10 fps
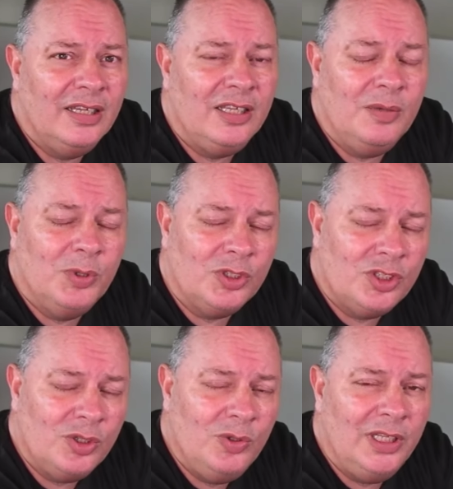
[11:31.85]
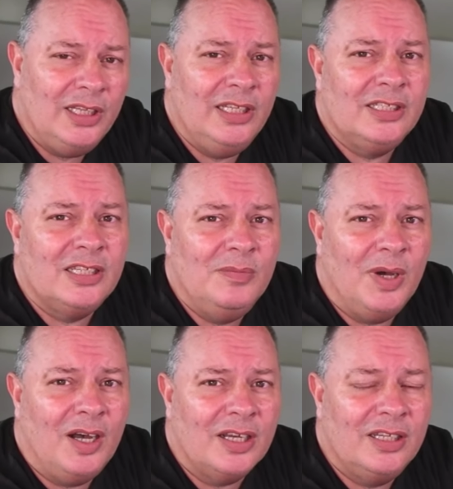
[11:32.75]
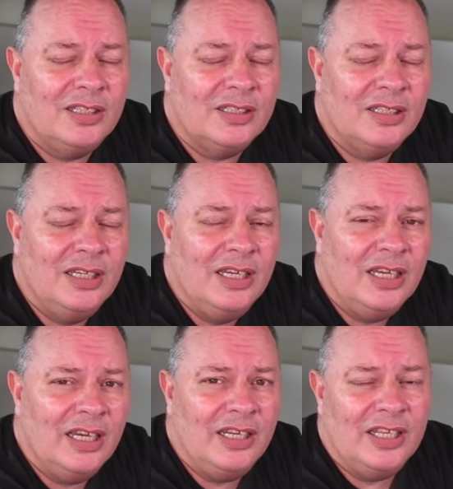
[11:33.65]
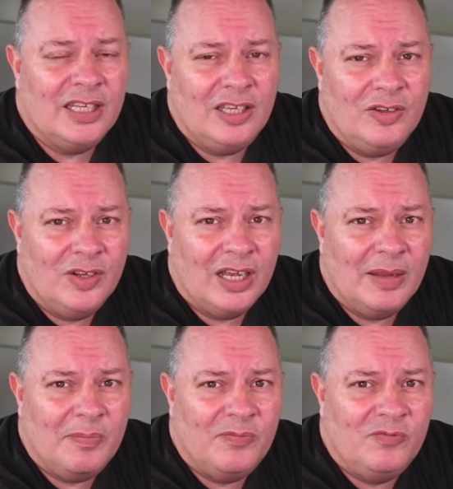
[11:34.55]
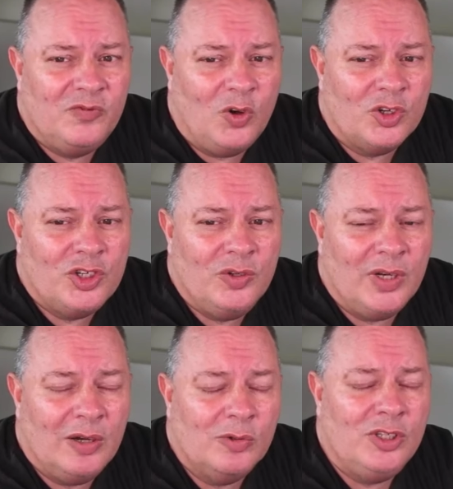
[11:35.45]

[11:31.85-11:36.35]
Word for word: You put too little into the market and you think you're going to get fortune out.